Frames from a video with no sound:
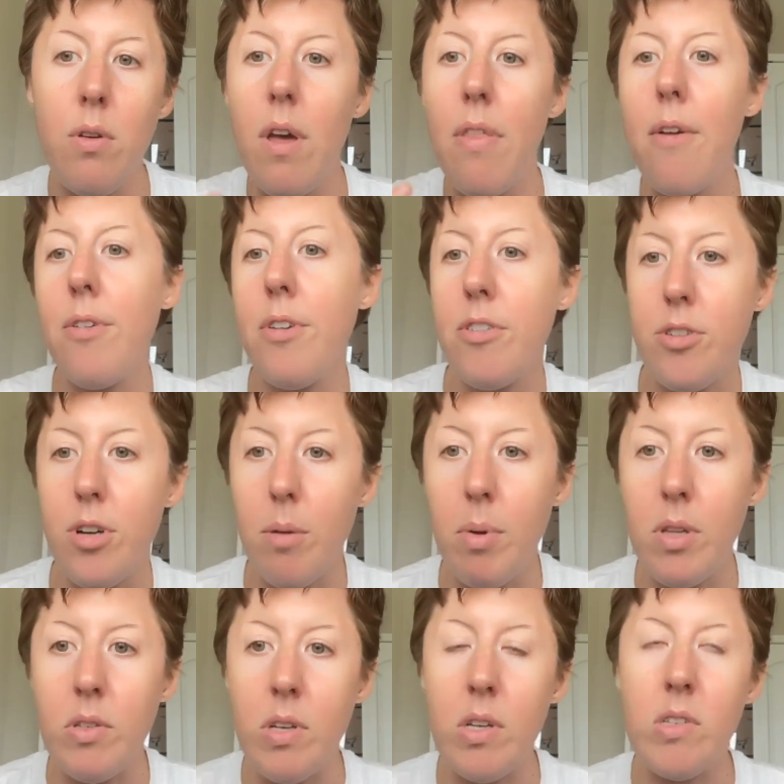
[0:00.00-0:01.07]
other
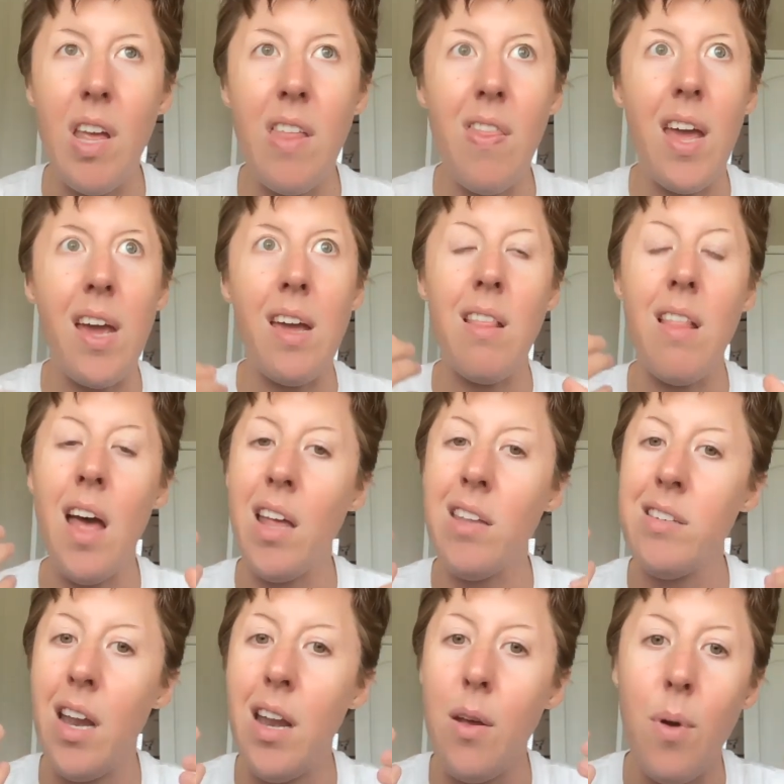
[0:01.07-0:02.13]
disturbances and they can last
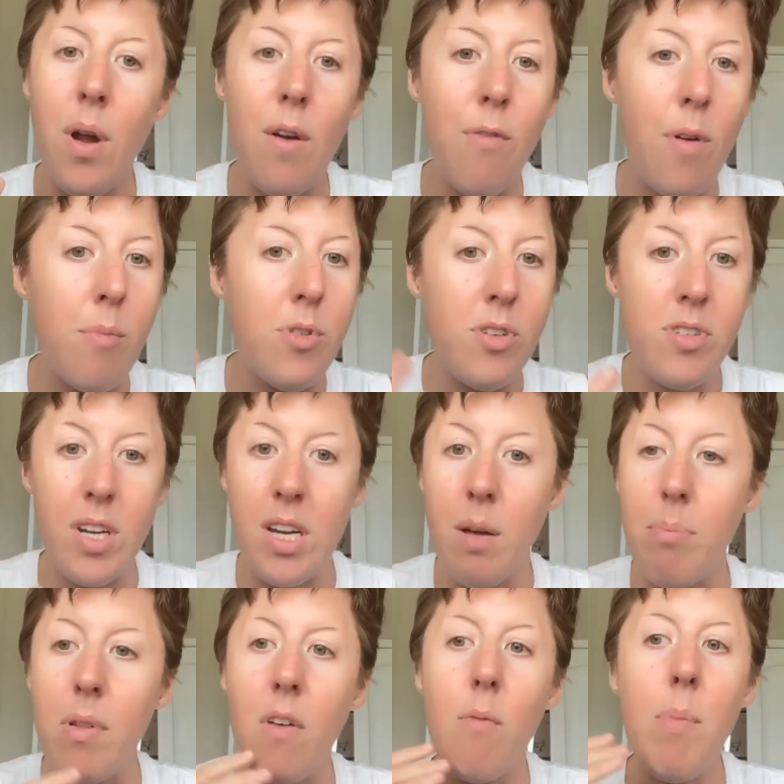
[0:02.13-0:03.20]
anywhere from just a
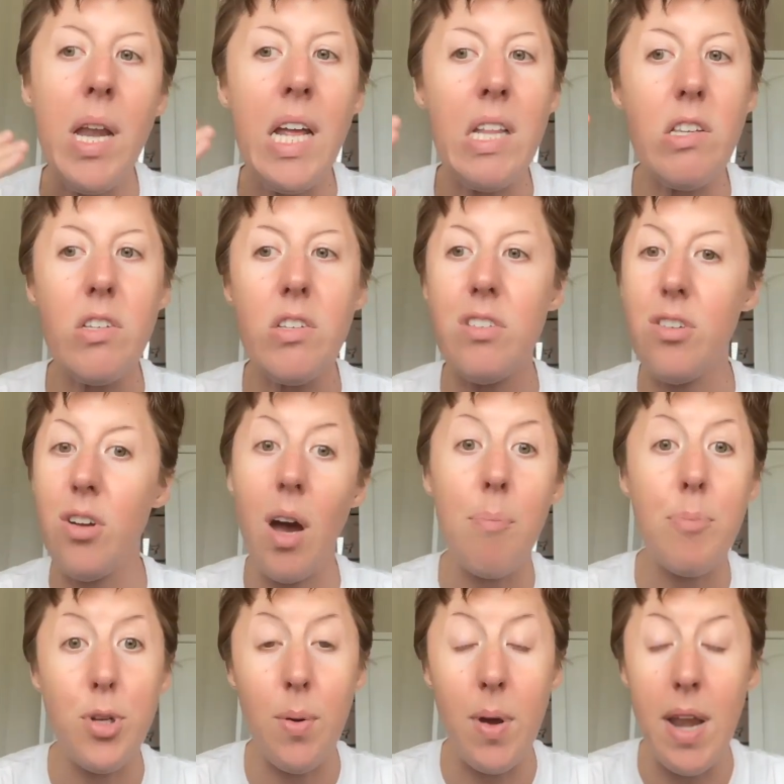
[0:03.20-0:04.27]
couple of minutes to up
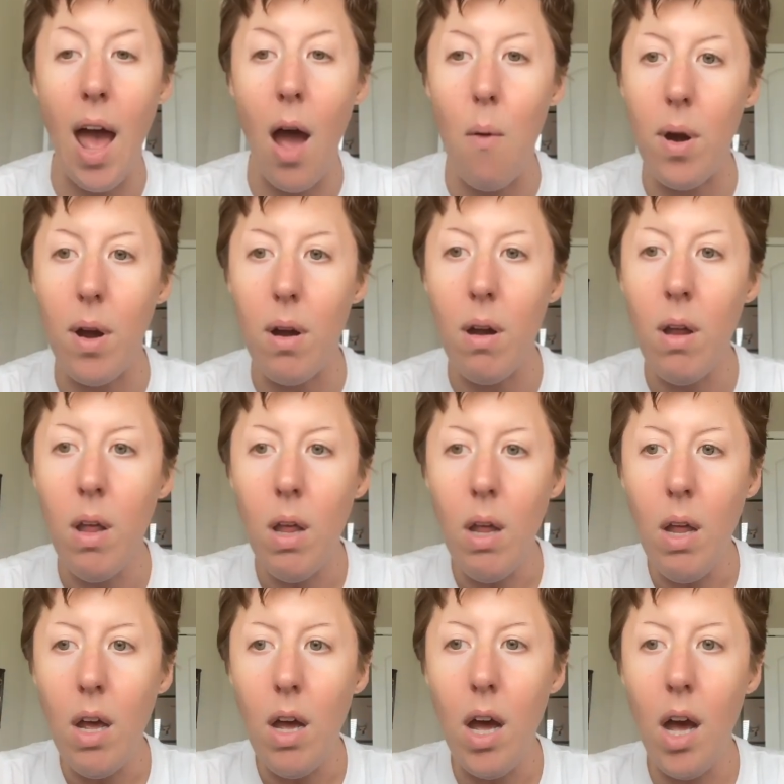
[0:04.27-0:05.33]
to an hour.
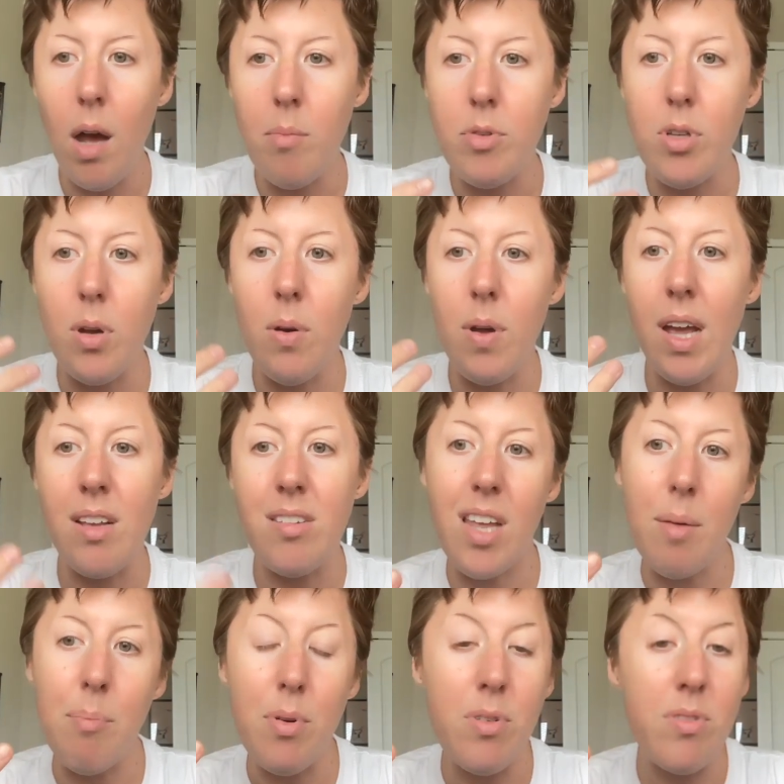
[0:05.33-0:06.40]
So
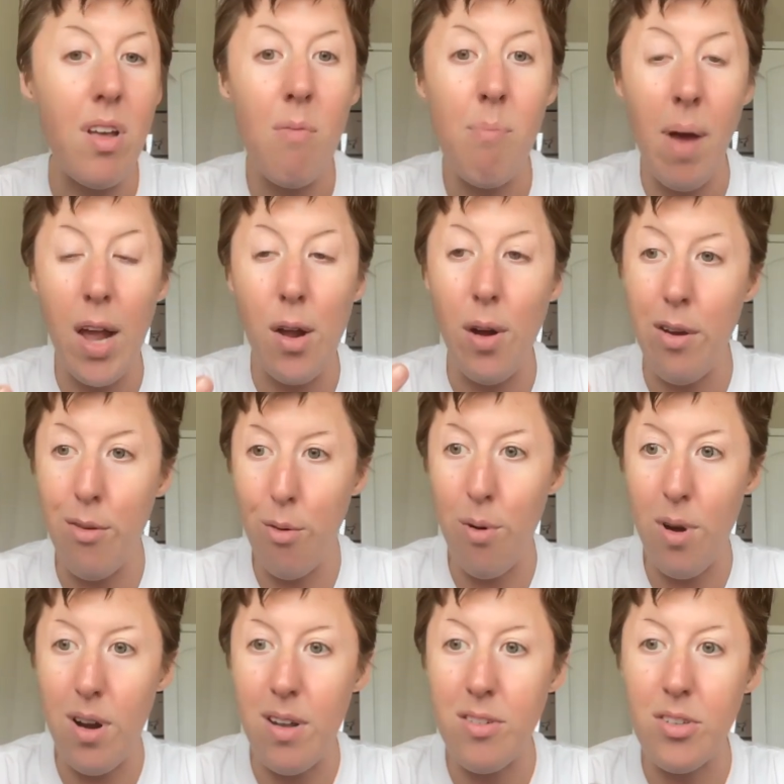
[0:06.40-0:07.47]
examples of migraine
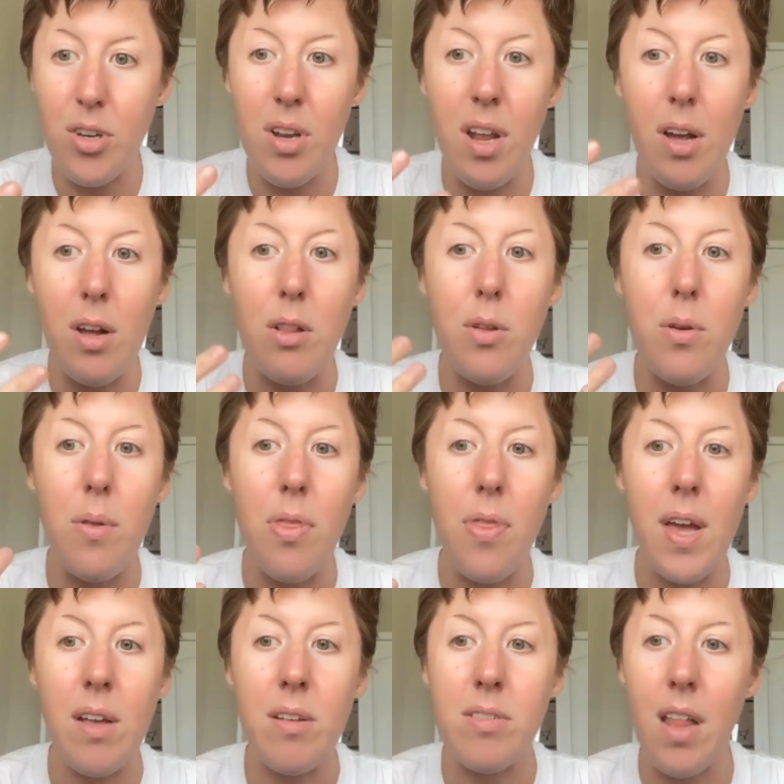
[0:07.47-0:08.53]
auras could include
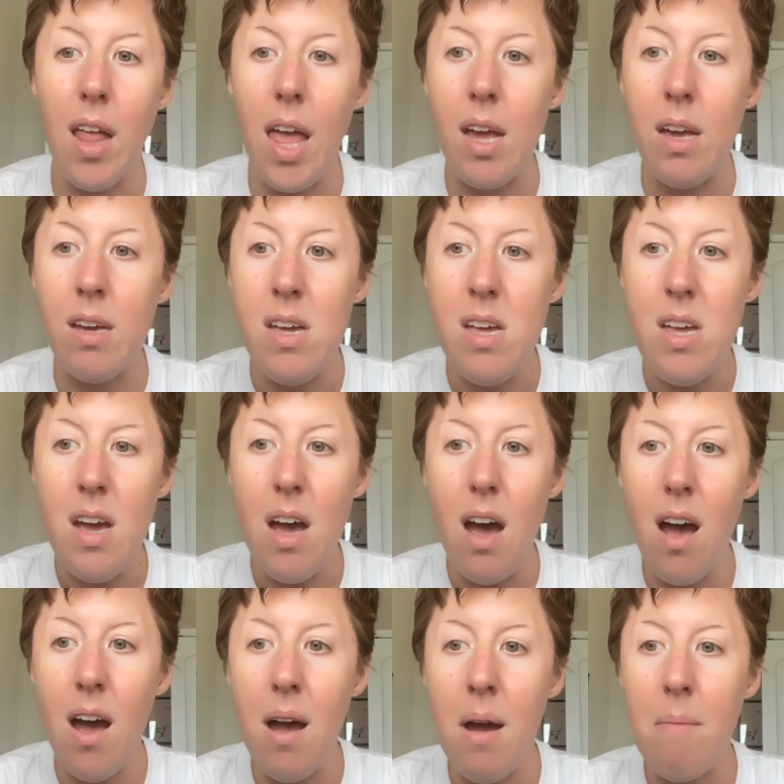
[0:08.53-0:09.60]
things like
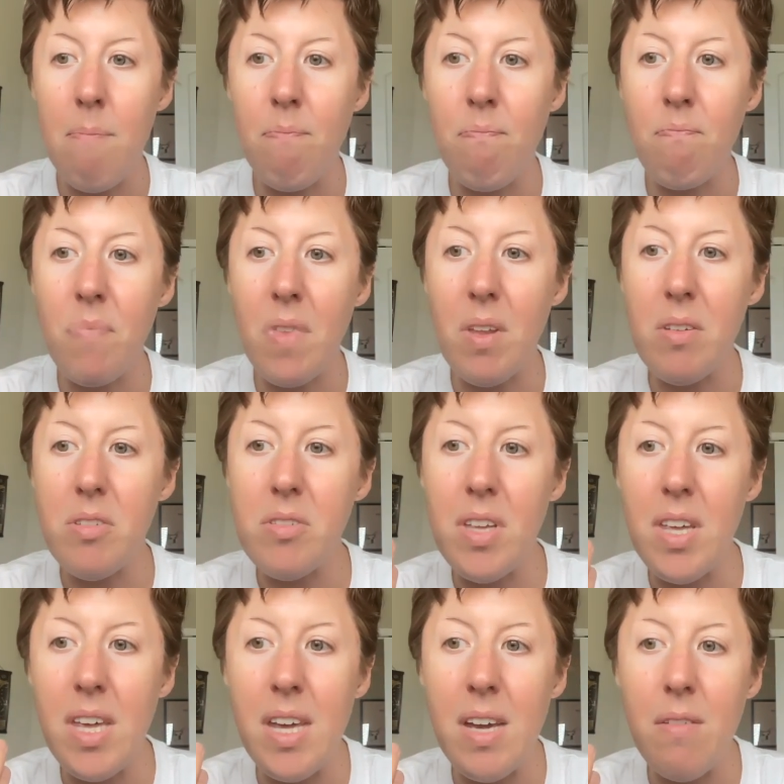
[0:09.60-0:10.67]
um,
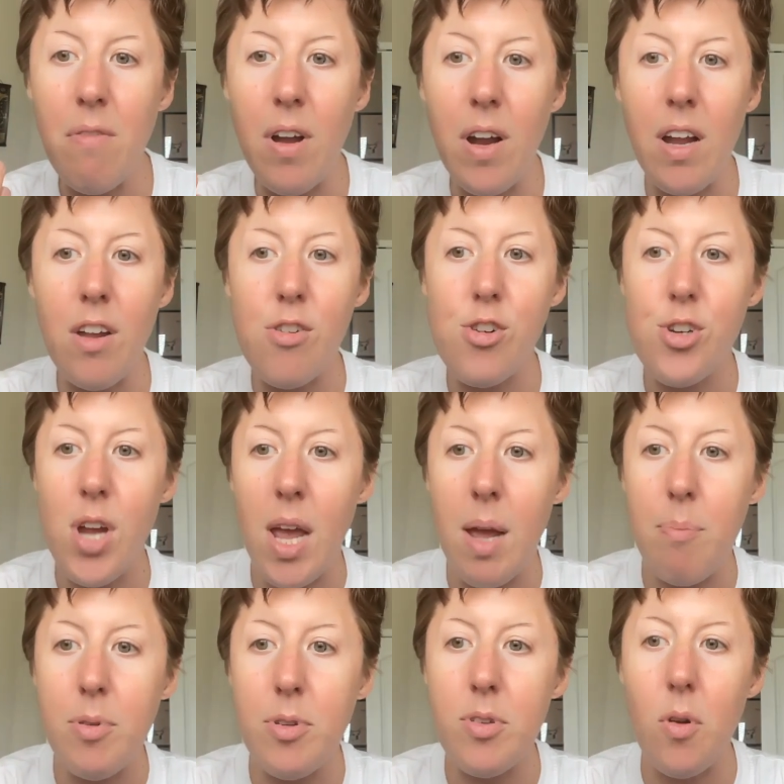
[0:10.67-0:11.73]
seeing various
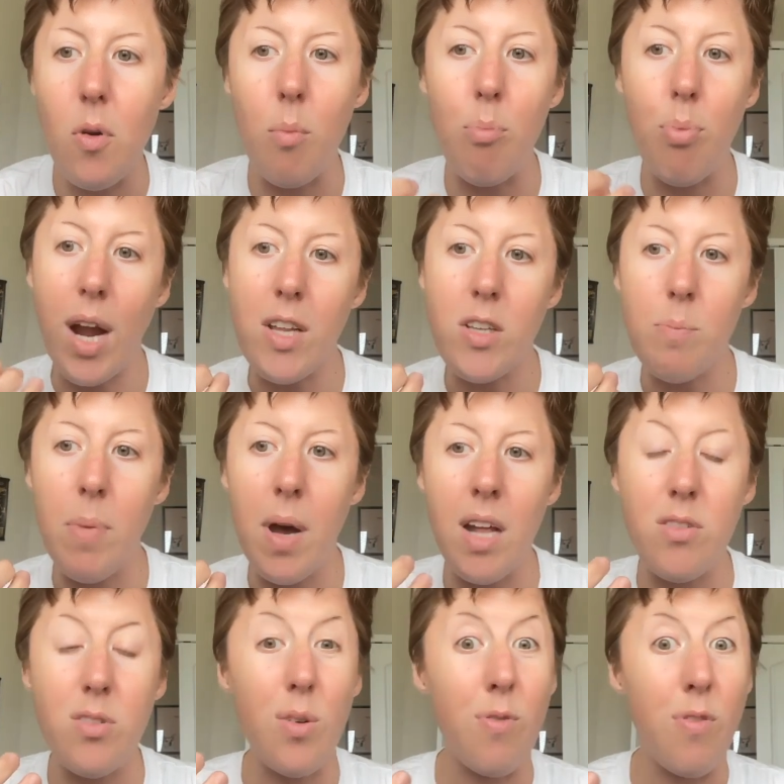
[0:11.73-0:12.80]
shapes or bright
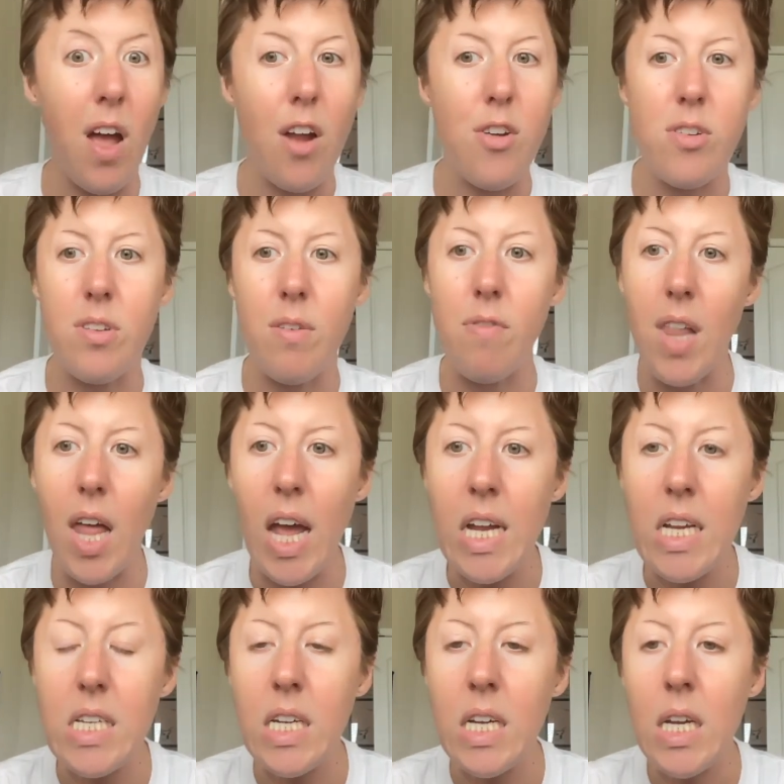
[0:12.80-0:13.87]
spots or flashes of light,